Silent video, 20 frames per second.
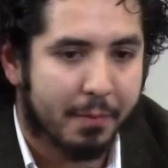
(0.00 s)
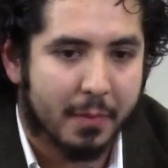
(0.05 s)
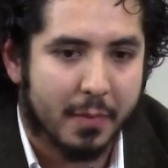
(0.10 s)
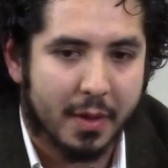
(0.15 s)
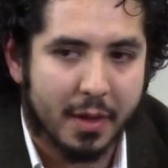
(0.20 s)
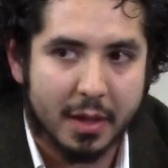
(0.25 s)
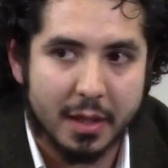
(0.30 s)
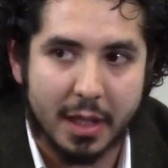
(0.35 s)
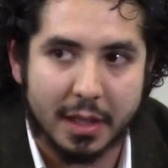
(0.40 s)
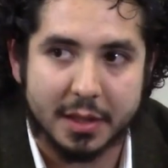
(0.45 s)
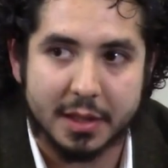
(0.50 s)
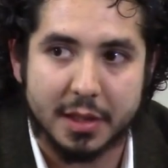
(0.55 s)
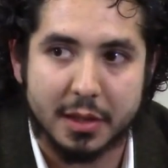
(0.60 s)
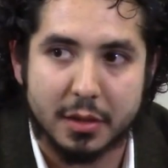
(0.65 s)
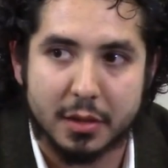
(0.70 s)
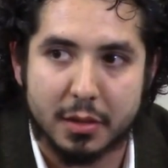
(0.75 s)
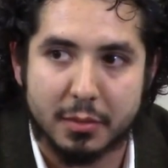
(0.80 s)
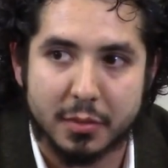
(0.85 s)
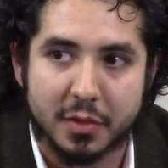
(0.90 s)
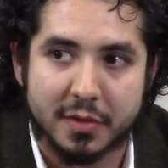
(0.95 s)

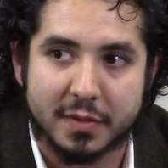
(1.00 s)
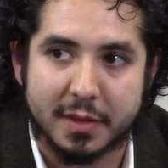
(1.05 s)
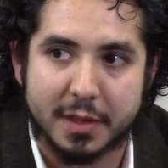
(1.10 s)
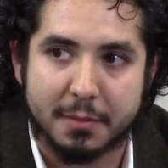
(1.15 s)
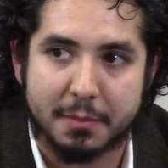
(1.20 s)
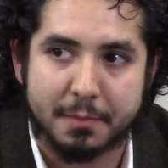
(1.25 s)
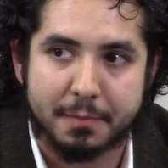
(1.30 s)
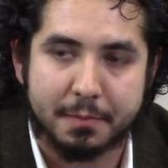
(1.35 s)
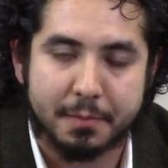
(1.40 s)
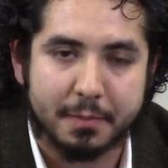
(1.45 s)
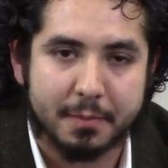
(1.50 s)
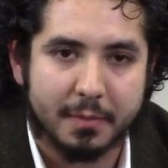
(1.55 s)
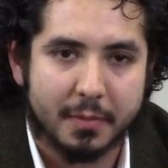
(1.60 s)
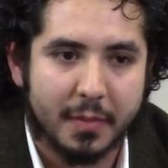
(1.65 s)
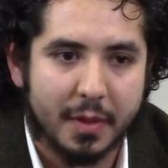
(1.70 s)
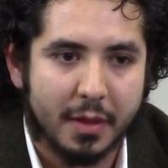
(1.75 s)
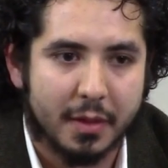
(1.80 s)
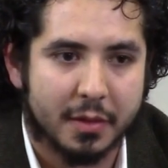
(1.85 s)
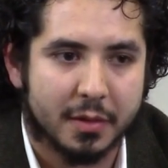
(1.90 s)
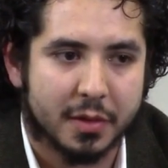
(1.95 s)
Latino
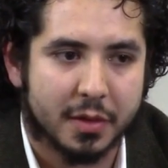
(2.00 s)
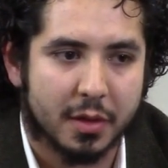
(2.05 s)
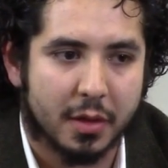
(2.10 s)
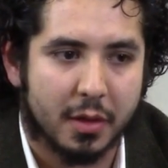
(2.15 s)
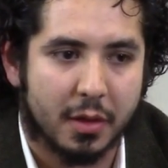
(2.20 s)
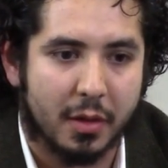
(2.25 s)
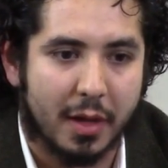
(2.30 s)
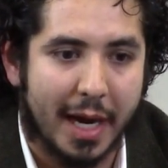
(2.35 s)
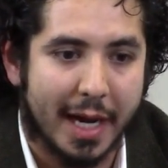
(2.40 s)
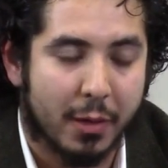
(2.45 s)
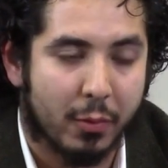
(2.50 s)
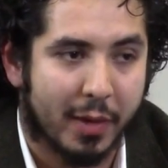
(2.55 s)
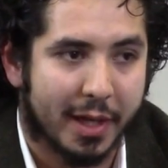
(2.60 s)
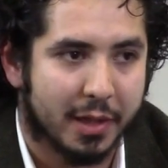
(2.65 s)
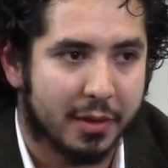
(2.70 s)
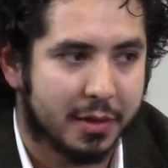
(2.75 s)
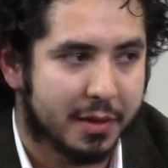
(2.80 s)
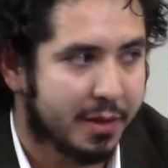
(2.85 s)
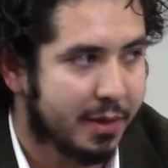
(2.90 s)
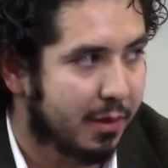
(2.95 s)
Muslim. So I wait
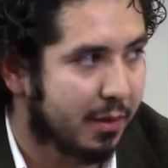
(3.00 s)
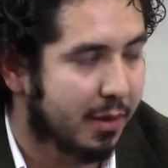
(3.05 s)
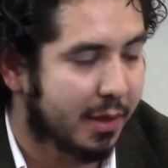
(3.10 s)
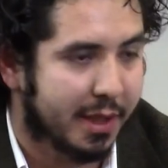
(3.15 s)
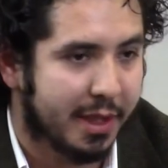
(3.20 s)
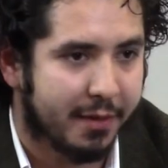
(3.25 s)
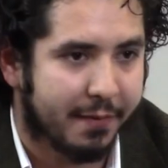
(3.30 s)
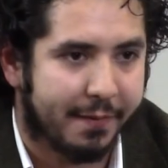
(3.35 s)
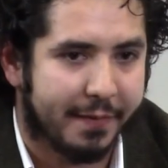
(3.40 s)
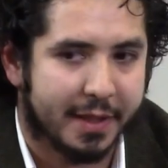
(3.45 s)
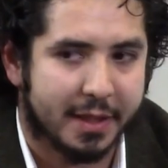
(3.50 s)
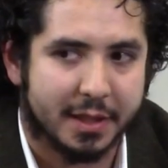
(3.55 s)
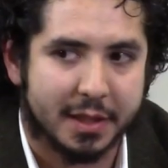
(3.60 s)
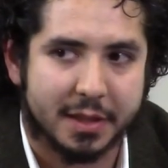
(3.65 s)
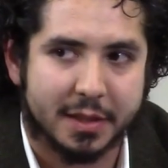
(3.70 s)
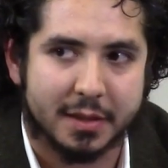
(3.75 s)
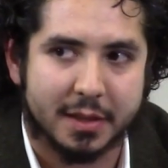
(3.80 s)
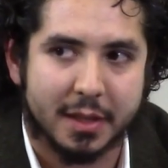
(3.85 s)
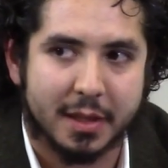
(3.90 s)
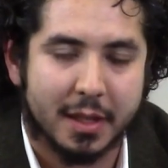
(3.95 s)
until he
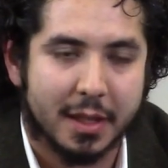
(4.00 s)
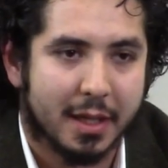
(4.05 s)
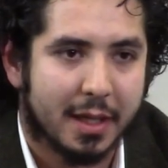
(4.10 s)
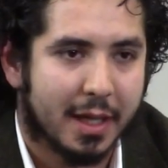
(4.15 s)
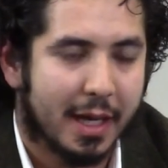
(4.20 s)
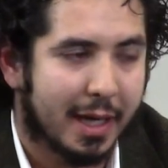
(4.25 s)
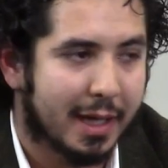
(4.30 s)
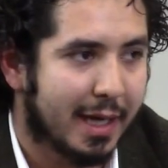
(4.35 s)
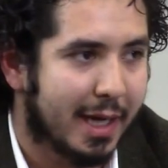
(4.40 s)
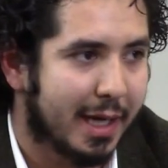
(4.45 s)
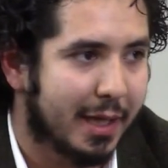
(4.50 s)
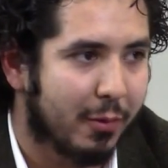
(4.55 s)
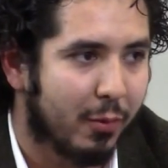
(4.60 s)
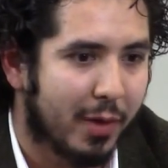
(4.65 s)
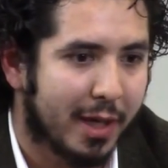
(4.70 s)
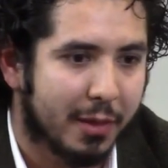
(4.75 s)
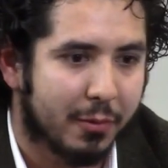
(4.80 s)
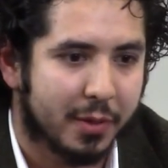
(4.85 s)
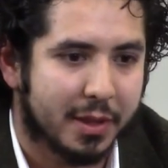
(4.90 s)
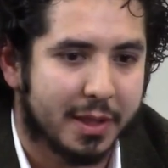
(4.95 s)
finished, and I
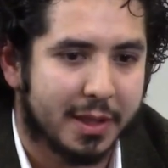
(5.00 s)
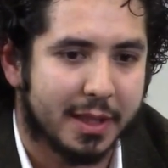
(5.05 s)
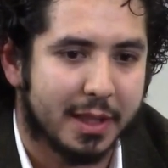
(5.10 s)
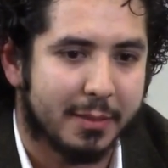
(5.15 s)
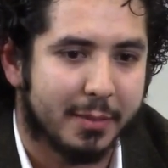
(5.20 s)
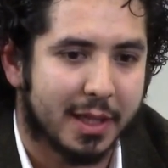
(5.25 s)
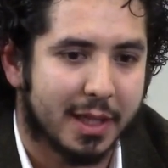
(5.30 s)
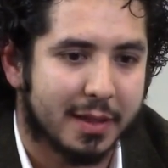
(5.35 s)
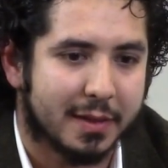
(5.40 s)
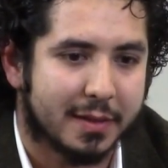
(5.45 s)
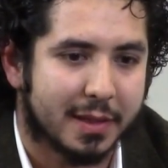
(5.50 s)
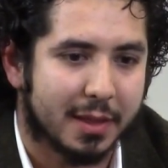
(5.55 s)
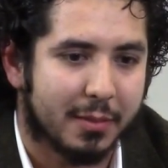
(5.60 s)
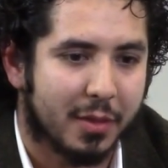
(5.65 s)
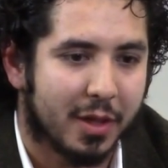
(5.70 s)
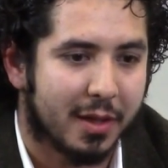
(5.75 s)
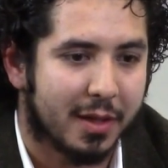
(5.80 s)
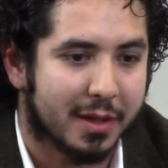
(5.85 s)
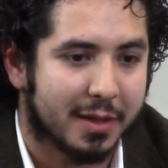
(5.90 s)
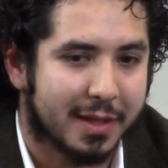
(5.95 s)
went with him, and I said,
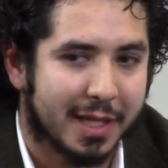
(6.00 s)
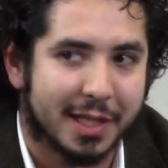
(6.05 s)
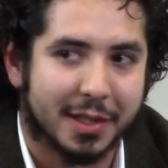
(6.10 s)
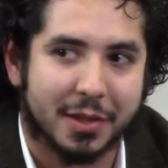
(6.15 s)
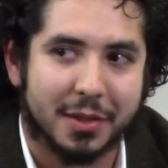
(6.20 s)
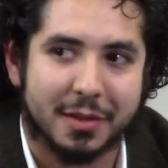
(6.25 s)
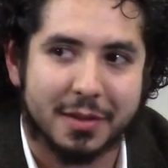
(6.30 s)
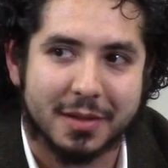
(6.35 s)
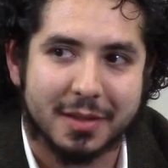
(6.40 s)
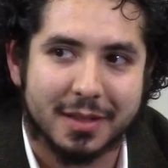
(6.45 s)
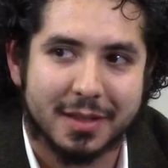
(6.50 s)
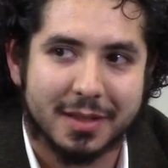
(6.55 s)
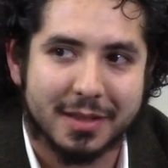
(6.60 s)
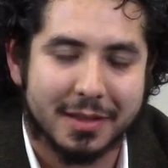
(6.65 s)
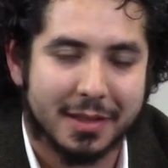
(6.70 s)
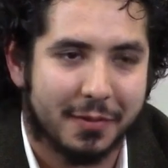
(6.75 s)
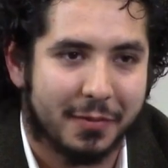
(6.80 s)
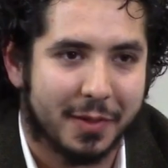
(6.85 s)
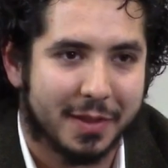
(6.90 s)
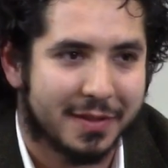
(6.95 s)
brother, thank you.
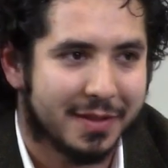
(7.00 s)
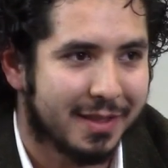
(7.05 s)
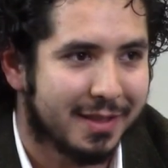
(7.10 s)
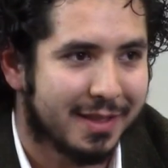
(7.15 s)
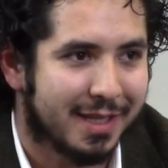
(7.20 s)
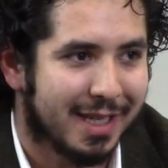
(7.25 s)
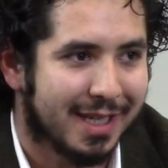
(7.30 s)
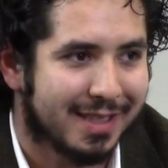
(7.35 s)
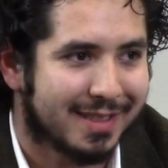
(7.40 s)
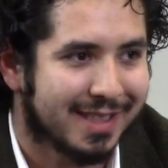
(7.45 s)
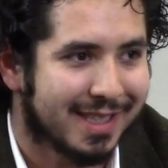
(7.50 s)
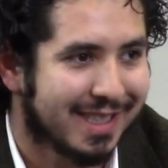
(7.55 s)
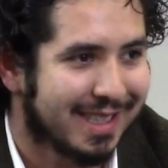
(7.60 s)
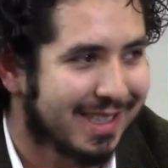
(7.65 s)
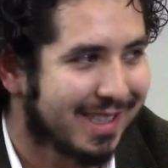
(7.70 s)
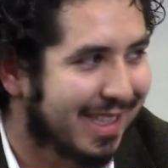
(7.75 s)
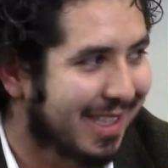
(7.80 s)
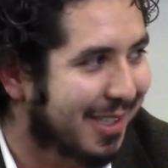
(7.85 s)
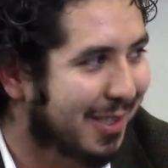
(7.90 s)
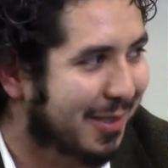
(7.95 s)
The first thing that I say,
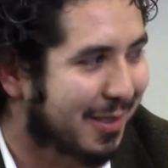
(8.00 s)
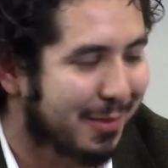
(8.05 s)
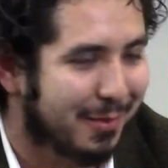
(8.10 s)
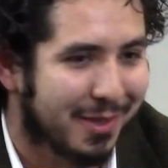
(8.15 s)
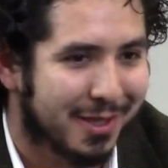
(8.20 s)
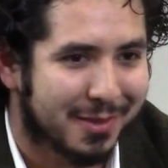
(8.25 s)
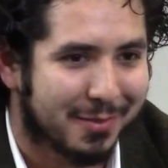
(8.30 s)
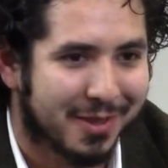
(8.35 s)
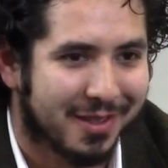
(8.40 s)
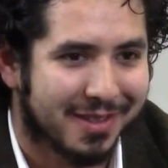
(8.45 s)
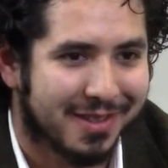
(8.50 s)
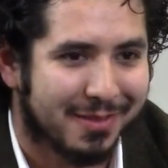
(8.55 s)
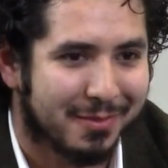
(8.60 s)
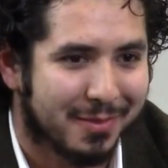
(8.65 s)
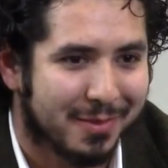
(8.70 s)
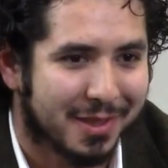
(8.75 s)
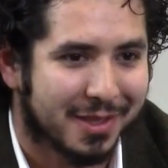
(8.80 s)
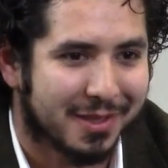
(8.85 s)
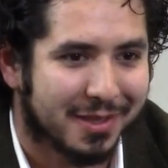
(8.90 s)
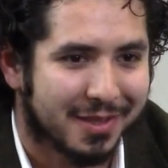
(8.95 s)
thank you so much, brother,
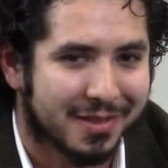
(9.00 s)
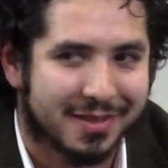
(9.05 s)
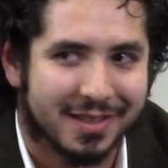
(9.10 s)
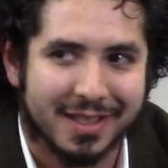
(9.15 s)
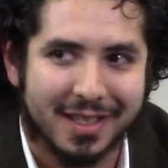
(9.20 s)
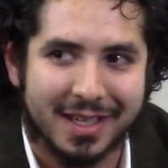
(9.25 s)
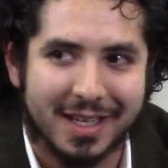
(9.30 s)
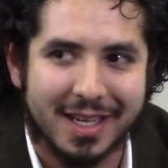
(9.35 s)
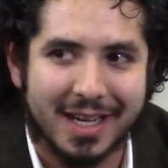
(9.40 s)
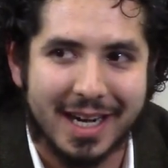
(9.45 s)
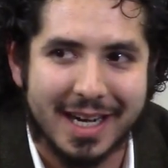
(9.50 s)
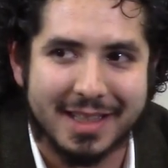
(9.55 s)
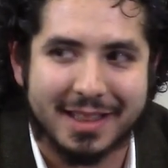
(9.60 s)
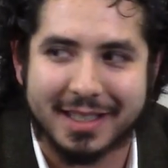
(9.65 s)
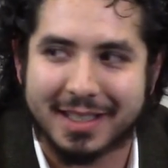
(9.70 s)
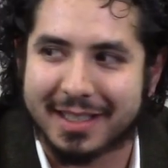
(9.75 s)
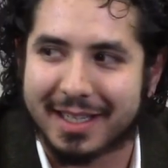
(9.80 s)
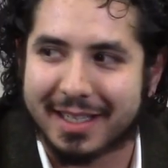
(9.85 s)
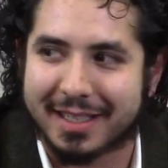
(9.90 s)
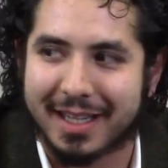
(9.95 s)
because I
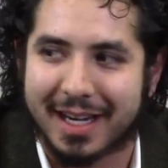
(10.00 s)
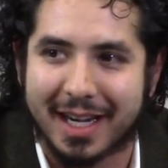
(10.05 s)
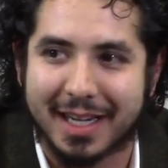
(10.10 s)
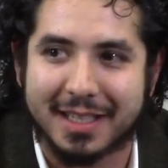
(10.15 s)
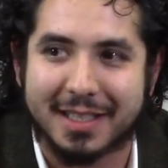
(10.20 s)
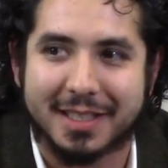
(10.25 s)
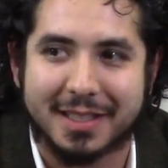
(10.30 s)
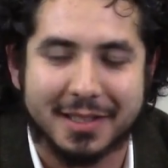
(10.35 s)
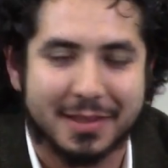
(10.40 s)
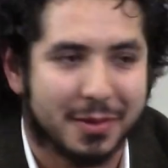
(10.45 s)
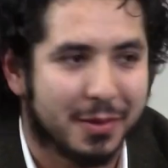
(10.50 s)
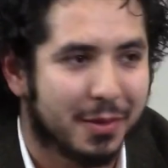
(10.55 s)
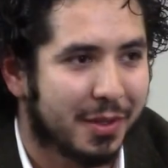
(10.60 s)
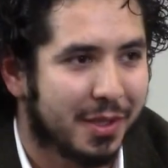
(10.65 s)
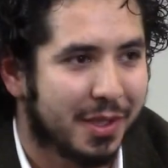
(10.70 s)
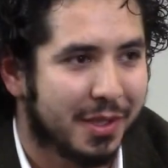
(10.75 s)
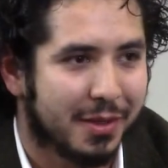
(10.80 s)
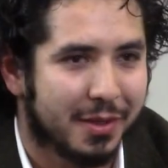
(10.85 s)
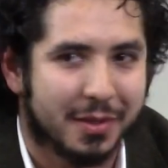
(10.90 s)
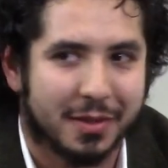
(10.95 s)
think I needed to
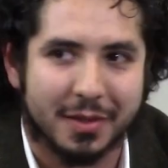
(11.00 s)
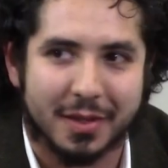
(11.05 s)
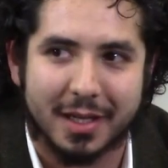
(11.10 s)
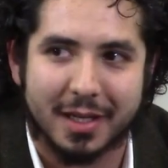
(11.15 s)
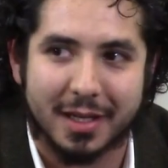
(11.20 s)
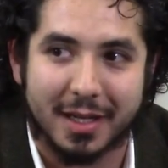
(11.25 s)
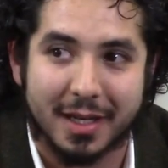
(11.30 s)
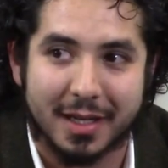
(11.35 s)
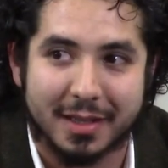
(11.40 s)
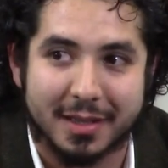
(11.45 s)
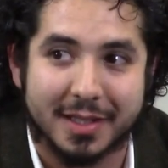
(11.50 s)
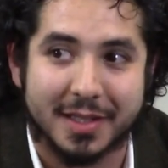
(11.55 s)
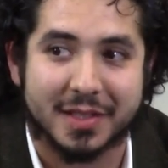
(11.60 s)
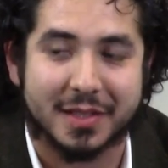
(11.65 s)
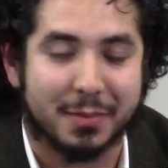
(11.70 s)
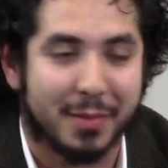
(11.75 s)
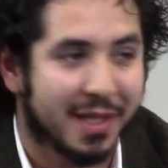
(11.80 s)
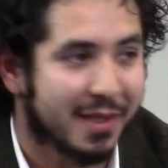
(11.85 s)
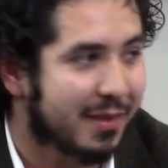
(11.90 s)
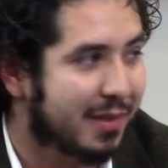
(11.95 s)
hear this
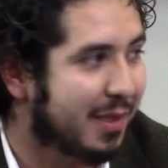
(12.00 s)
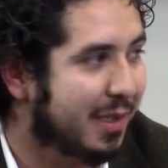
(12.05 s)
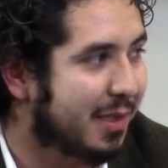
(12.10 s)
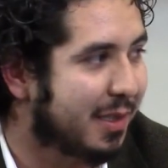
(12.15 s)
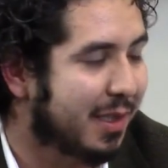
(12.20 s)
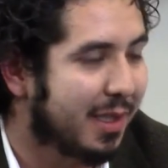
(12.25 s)
message.